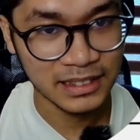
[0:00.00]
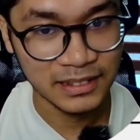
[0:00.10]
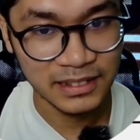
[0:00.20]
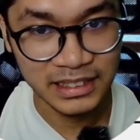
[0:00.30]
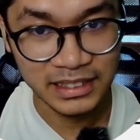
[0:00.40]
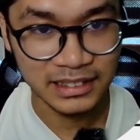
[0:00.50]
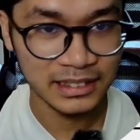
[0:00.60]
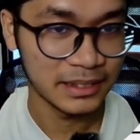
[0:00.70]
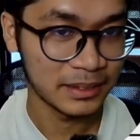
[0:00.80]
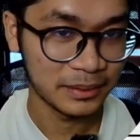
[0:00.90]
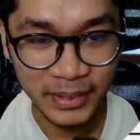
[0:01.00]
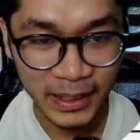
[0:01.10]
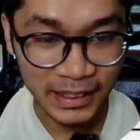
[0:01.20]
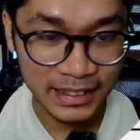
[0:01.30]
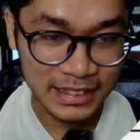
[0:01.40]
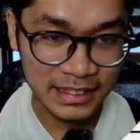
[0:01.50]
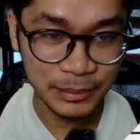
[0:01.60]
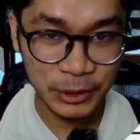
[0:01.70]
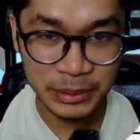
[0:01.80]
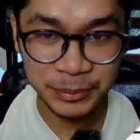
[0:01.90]
holy. Okay, this is the
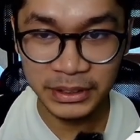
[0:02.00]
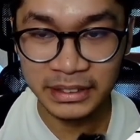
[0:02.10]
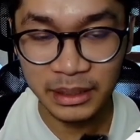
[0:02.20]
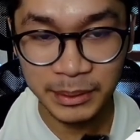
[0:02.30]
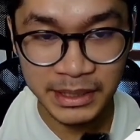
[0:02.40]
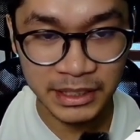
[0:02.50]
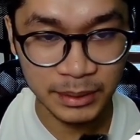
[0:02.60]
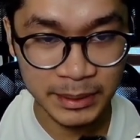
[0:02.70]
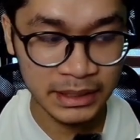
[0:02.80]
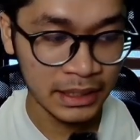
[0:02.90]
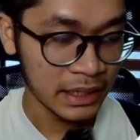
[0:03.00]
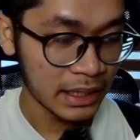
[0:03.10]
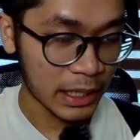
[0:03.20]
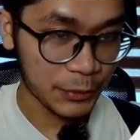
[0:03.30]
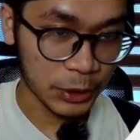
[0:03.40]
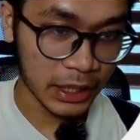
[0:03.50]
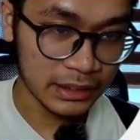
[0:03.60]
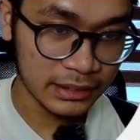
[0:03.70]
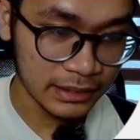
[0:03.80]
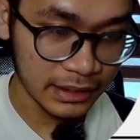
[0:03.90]
most important table in German. If you
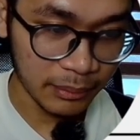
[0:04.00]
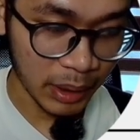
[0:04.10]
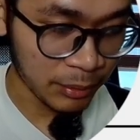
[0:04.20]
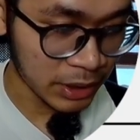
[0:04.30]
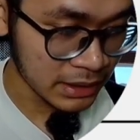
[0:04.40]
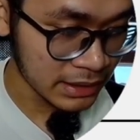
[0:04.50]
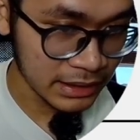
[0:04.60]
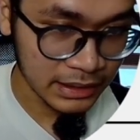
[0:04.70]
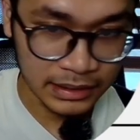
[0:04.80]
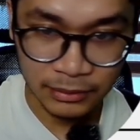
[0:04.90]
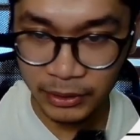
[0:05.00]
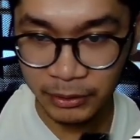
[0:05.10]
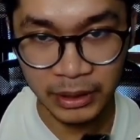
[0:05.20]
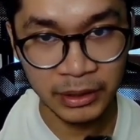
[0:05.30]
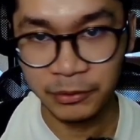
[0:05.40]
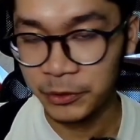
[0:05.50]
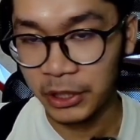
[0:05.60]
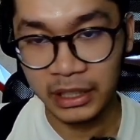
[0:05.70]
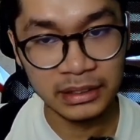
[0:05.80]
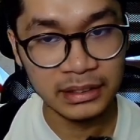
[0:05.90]
can't memorize this, if you
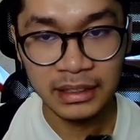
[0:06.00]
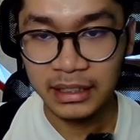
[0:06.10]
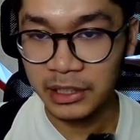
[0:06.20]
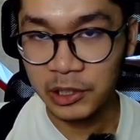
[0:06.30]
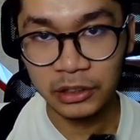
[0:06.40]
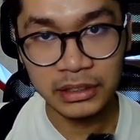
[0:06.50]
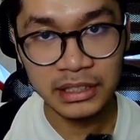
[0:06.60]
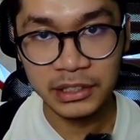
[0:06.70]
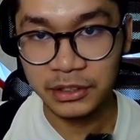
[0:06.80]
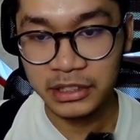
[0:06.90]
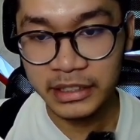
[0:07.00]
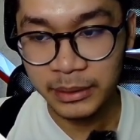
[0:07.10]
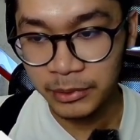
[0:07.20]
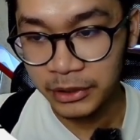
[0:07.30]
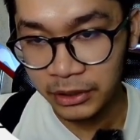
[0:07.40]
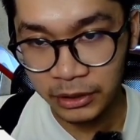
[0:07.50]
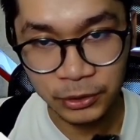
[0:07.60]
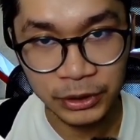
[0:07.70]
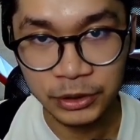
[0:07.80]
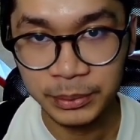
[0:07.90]
can't recall this in your sleep, you're not
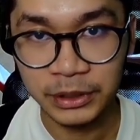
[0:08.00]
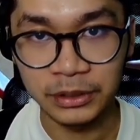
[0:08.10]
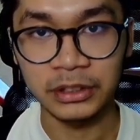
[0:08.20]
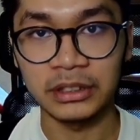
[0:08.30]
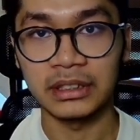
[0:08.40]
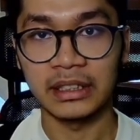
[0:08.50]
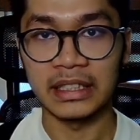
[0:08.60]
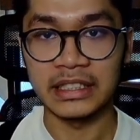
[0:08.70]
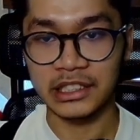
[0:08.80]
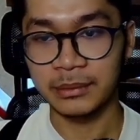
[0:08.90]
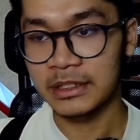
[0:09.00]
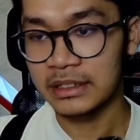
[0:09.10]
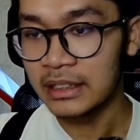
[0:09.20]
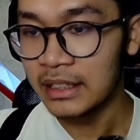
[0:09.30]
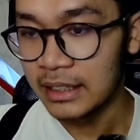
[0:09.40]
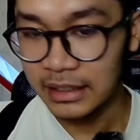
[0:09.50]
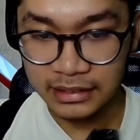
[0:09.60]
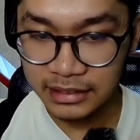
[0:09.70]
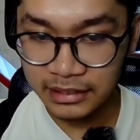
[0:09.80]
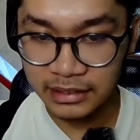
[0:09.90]
going to be good in German.
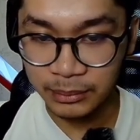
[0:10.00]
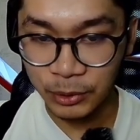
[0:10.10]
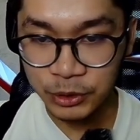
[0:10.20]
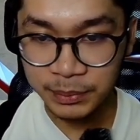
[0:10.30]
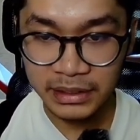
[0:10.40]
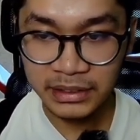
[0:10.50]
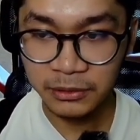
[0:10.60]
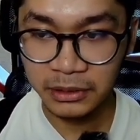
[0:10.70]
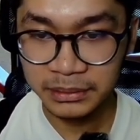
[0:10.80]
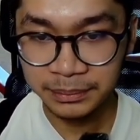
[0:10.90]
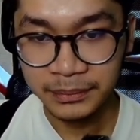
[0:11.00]
This is the most basic one.